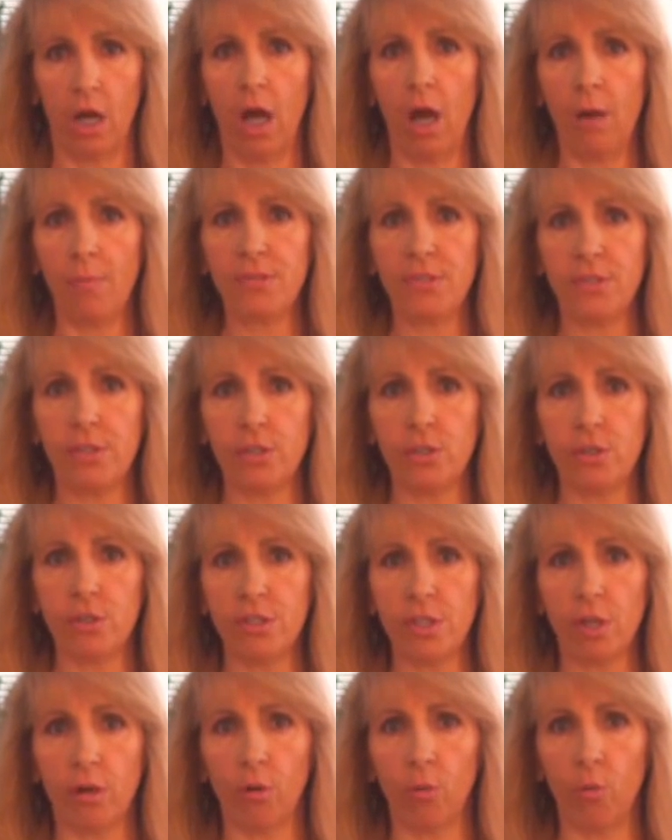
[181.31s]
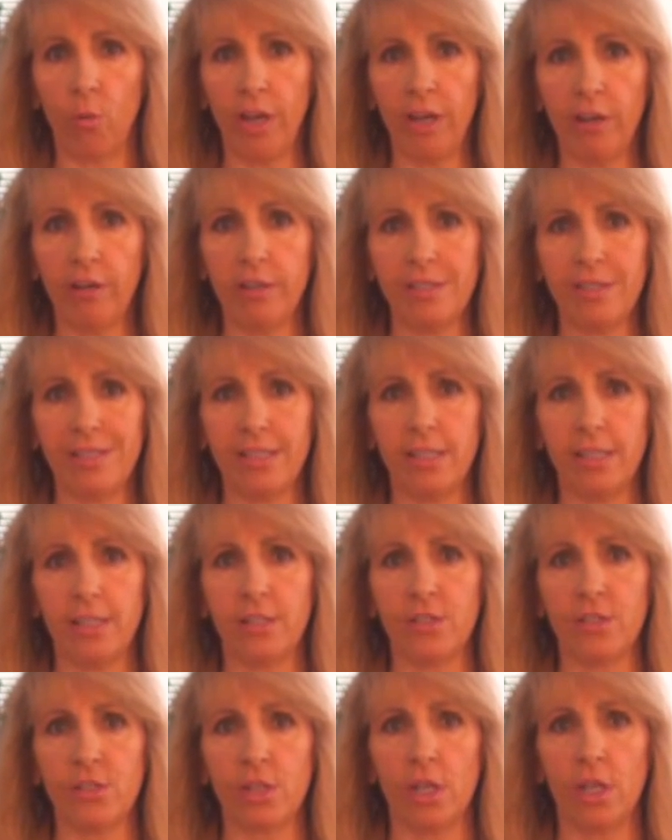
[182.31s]
Oppositions are
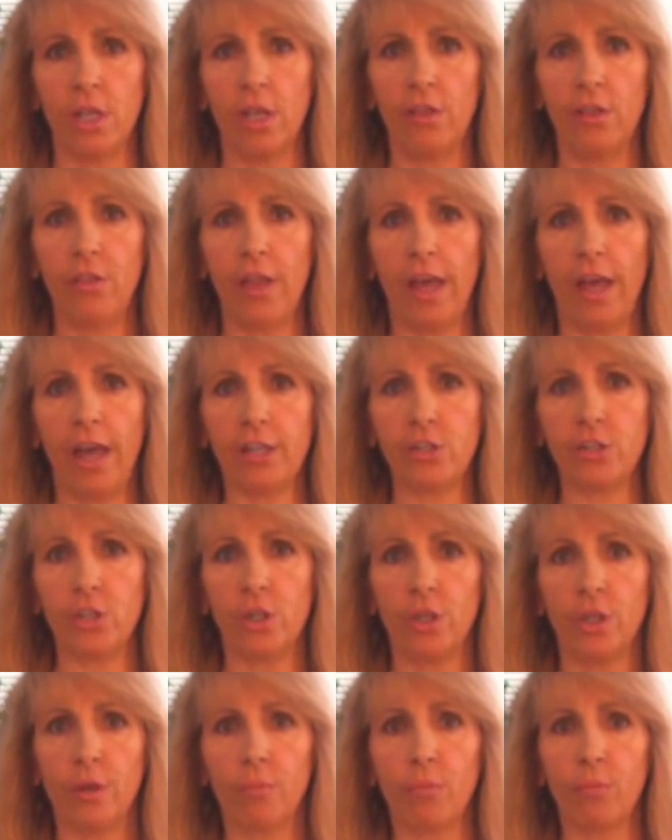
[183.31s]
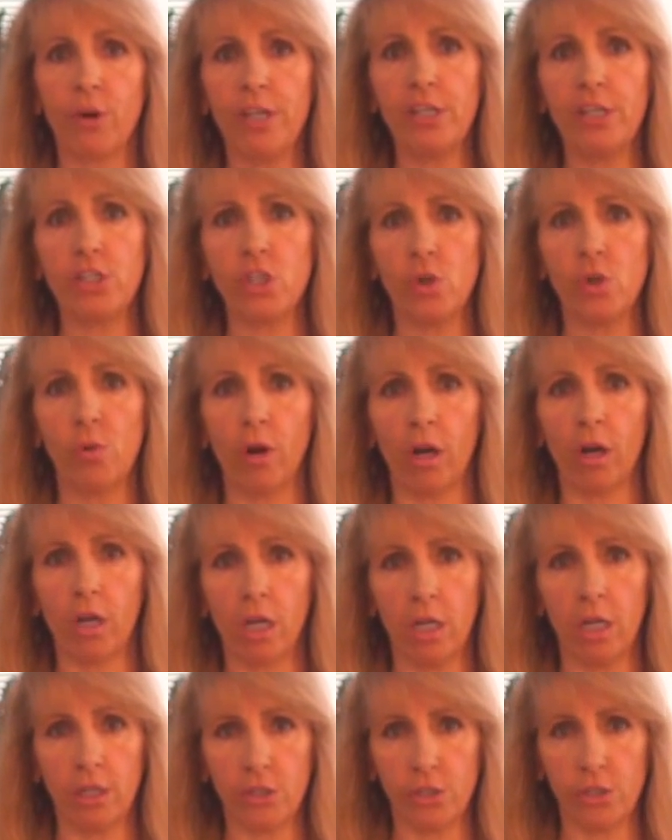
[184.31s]
awarenesses that bring to our
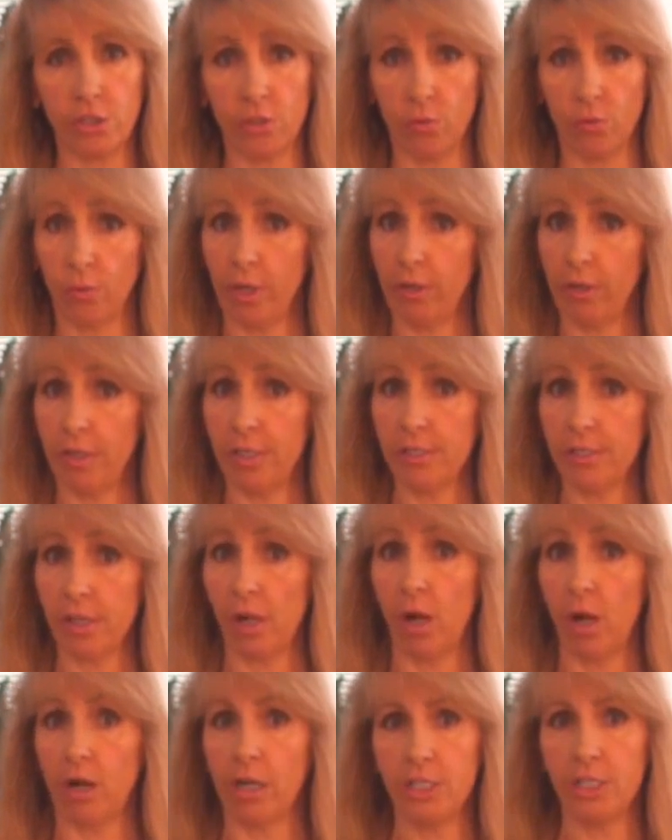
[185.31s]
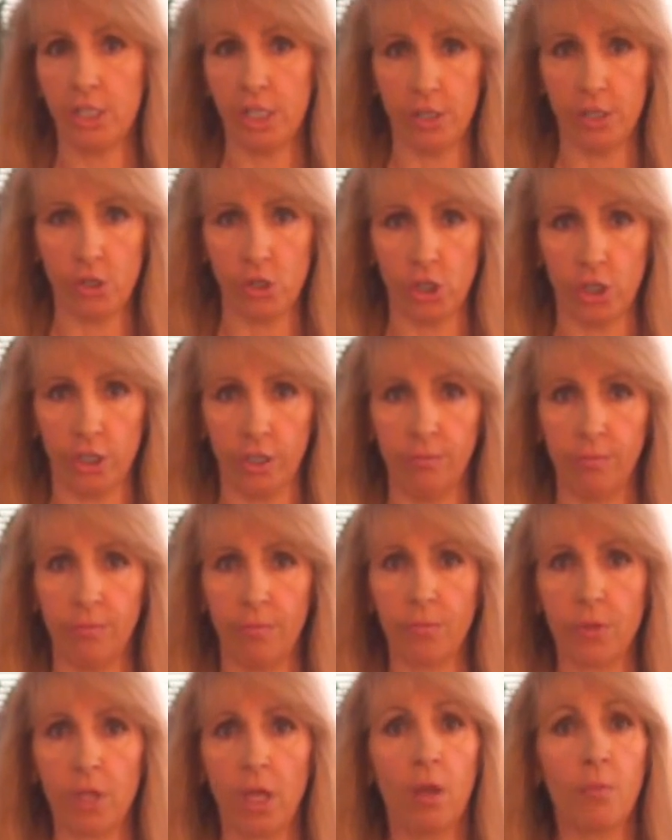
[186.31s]
conscious awareness our attention,
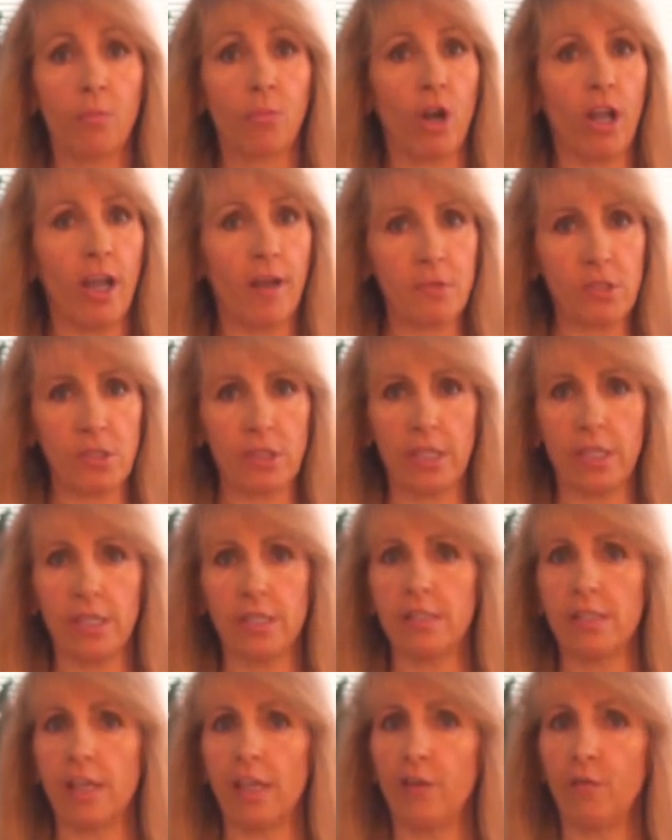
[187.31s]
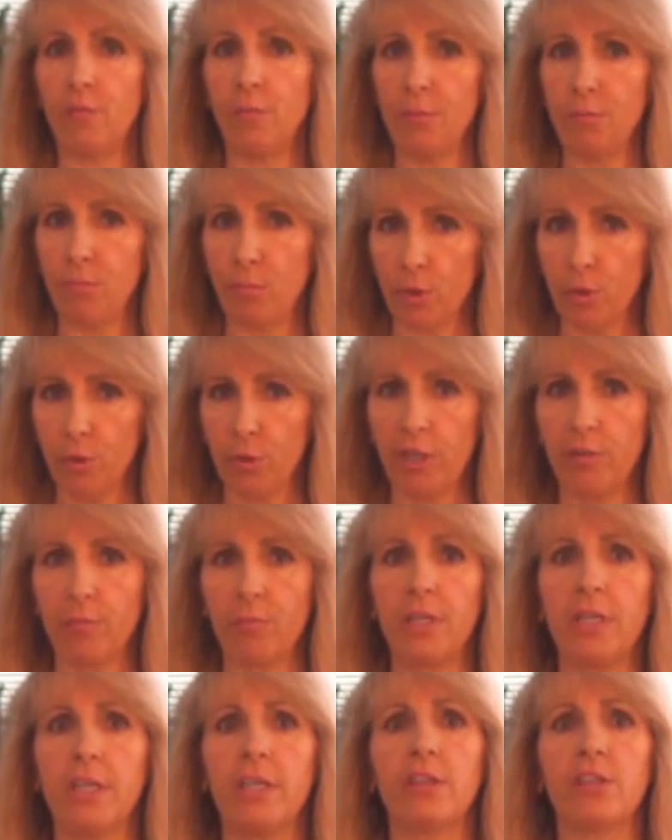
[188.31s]
perhaps things that have been brewing
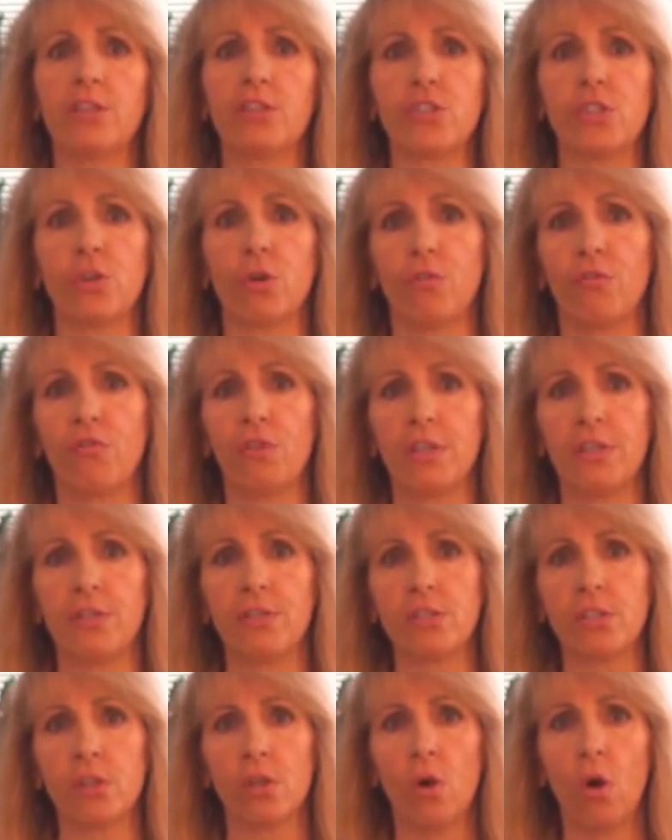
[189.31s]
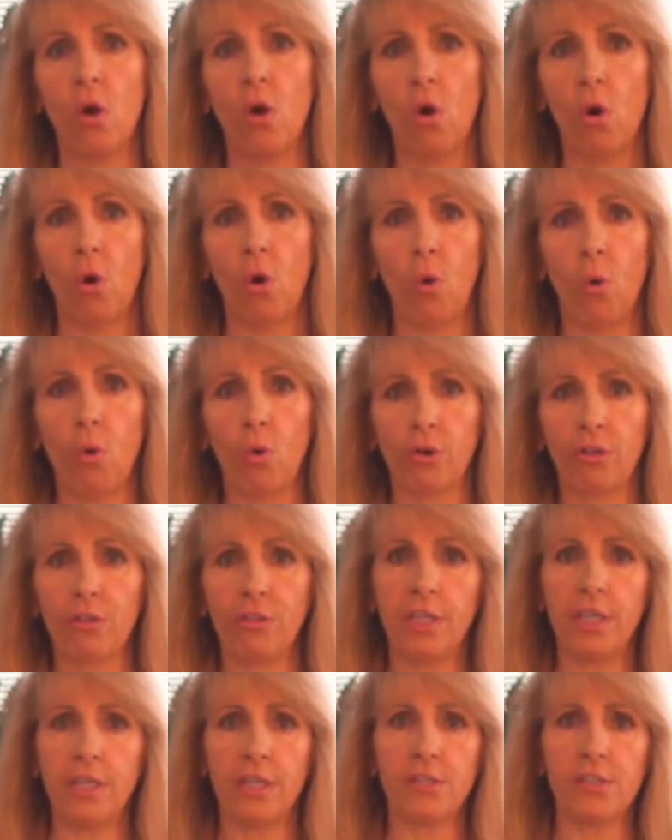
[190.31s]
beneath the surface or
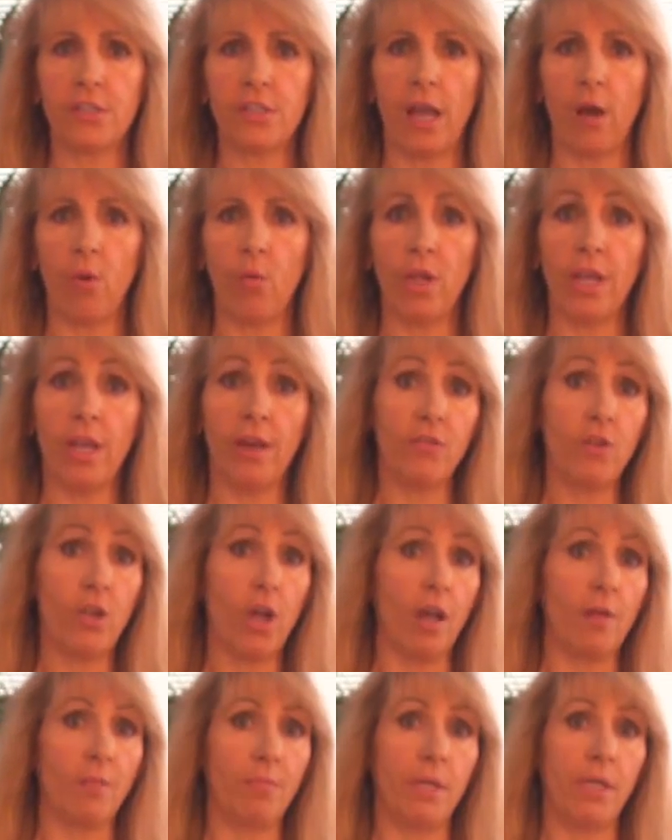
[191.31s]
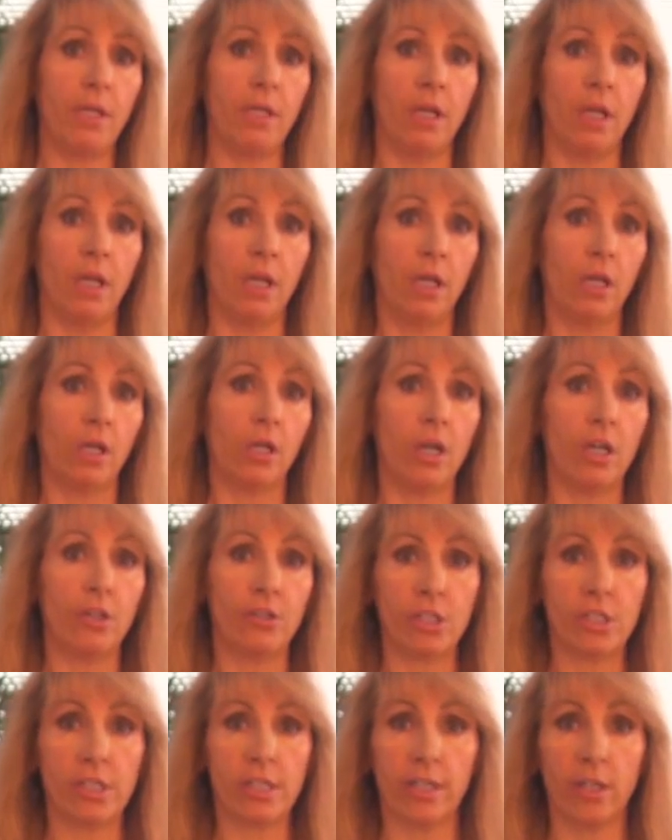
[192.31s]
things that we have not been
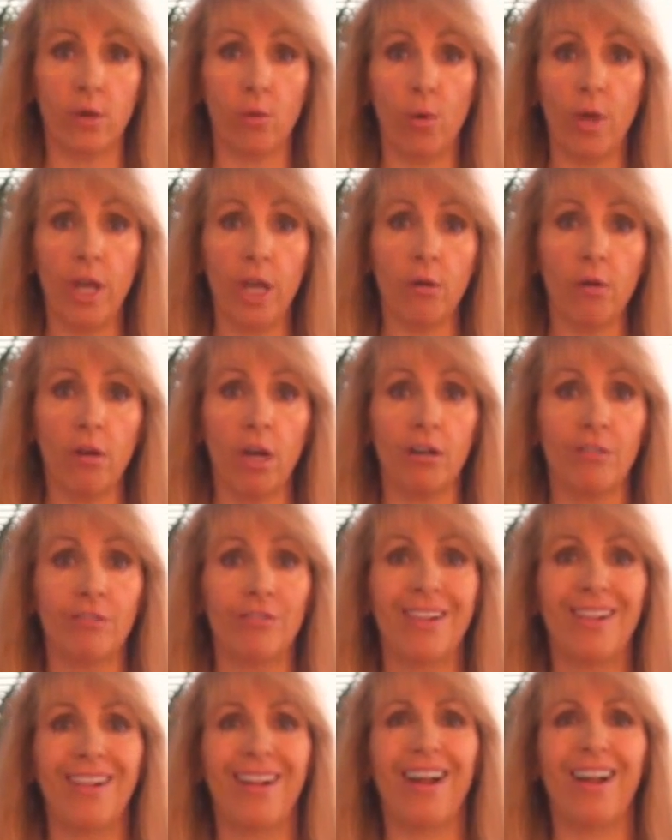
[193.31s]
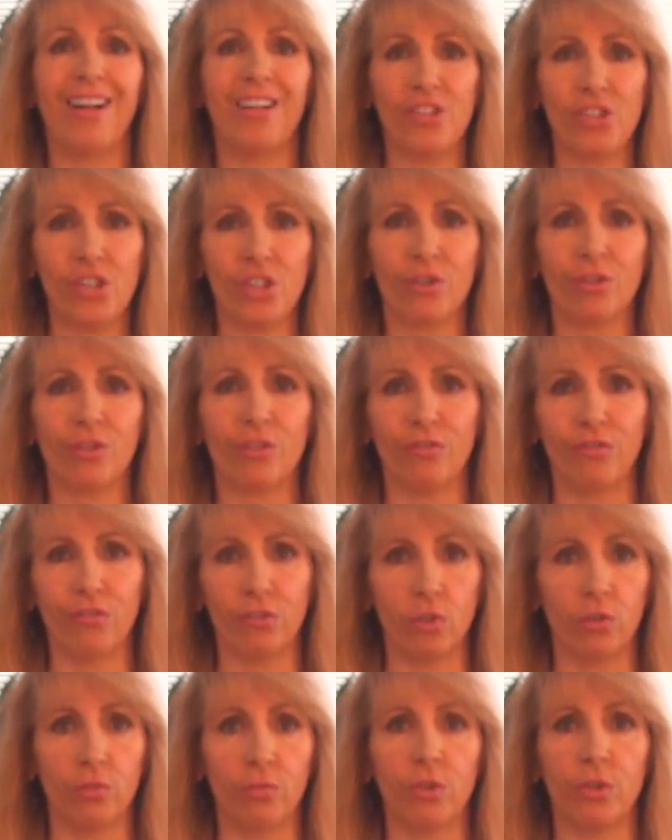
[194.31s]
consciously aware of until the
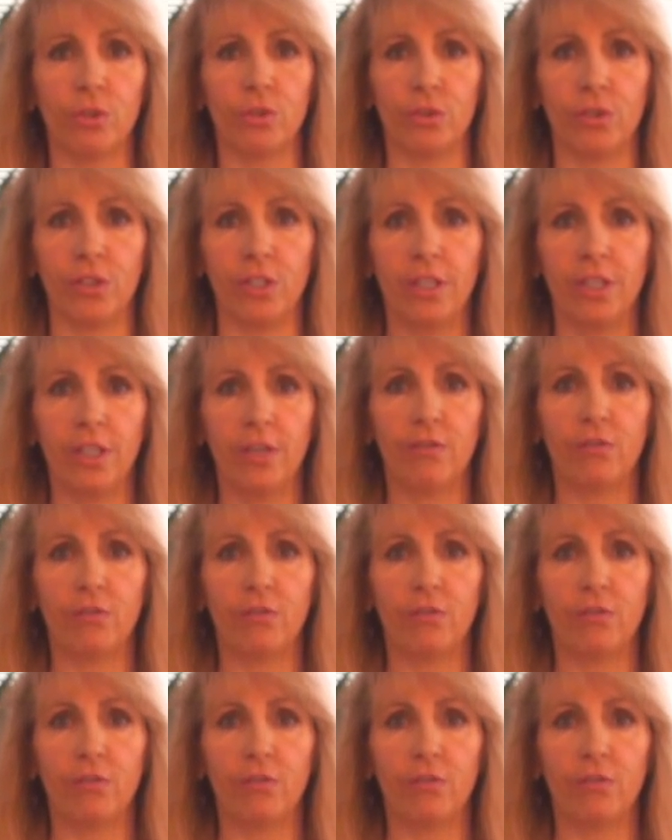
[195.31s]
full moon.